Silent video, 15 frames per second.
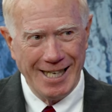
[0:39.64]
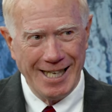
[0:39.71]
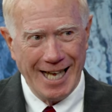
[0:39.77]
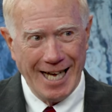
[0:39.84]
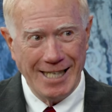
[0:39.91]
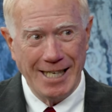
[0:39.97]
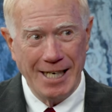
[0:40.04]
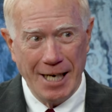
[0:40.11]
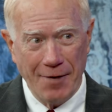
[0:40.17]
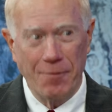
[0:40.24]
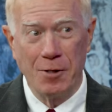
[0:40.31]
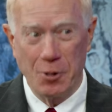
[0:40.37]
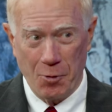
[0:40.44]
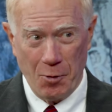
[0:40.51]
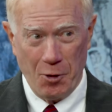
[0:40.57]
That's oh. the
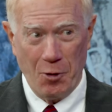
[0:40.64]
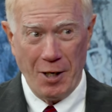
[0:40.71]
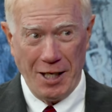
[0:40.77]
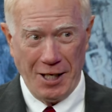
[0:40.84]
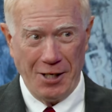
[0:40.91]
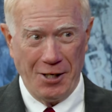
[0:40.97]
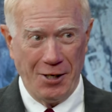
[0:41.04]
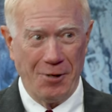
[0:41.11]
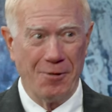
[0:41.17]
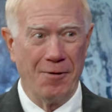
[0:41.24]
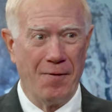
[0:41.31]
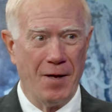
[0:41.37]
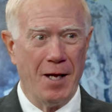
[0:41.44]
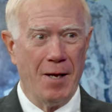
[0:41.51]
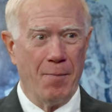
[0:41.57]
difference oh. between the two.
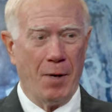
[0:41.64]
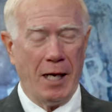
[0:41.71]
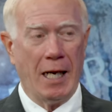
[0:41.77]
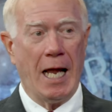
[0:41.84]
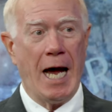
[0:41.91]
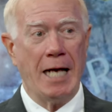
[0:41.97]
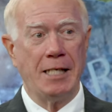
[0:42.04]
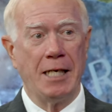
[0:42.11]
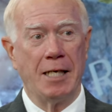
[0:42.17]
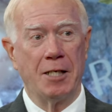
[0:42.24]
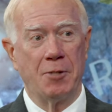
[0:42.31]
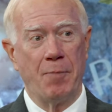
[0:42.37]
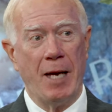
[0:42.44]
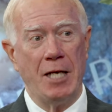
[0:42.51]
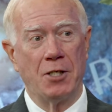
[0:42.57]
Okay. But logic
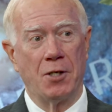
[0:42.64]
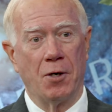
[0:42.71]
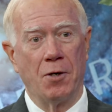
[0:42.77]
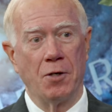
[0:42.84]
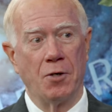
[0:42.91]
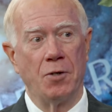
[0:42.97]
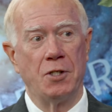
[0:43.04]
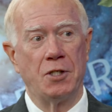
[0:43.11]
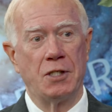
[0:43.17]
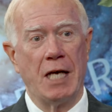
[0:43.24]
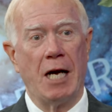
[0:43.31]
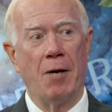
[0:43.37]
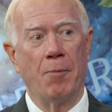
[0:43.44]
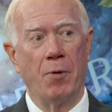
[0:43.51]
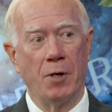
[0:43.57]
is based on good
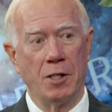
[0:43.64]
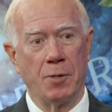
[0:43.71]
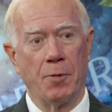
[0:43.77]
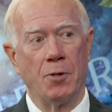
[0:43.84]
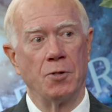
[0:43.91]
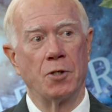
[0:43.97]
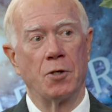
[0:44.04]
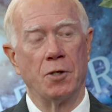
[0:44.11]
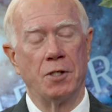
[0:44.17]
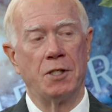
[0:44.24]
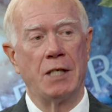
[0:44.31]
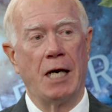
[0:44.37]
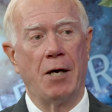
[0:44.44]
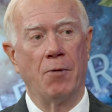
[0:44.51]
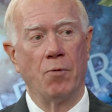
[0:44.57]
sound principles, good
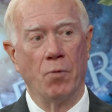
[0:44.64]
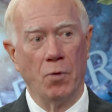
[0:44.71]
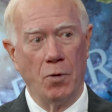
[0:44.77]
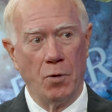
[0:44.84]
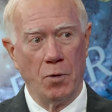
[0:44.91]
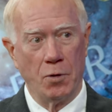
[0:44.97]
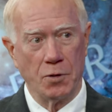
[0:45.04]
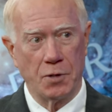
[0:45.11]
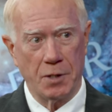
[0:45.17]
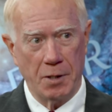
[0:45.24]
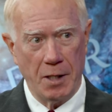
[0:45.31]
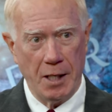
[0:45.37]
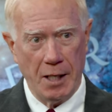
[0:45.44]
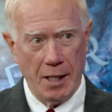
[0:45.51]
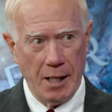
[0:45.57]
sound rules
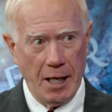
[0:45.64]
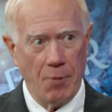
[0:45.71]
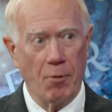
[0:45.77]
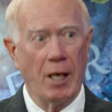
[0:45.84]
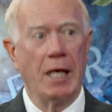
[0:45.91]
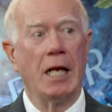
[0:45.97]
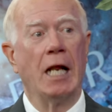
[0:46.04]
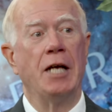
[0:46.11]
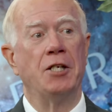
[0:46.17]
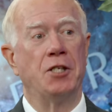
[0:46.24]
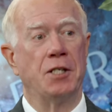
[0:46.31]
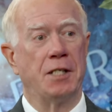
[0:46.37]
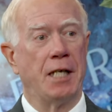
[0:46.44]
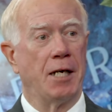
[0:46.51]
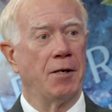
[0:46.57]
and
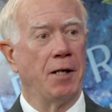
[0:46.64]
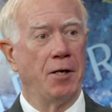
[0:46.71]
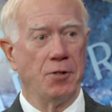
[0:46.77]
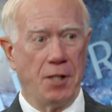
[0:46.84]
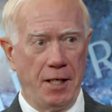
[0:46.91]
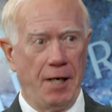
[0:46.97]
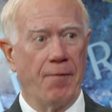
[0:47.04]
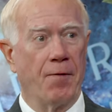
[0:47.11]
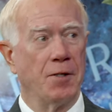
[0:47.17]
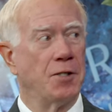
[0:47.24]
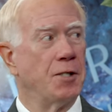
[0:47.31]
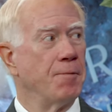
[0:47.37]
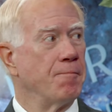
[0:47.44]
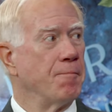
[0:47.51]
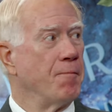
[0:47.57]
regulations there. There's a
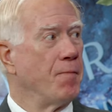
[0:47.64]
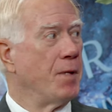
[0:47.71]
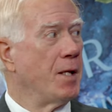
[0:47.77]
difference. Hmm.